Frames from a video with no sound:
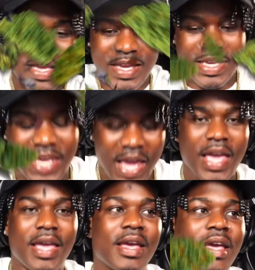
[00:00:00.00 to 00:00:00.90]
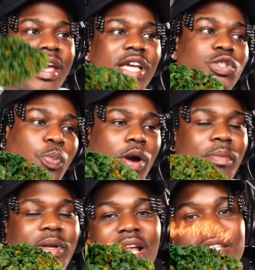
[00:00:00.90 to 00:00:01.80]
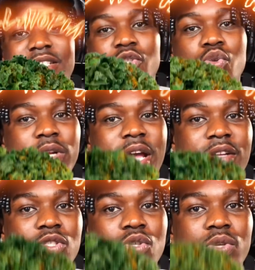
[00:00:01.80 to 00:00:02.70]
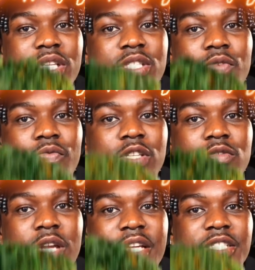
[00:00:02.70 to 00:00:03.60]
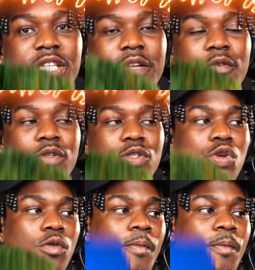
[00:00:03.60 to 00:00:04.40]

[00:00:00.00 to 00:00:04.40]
Gang? It's Bob boy Classy. You are now tuned in to the Realist Reaction channel on two.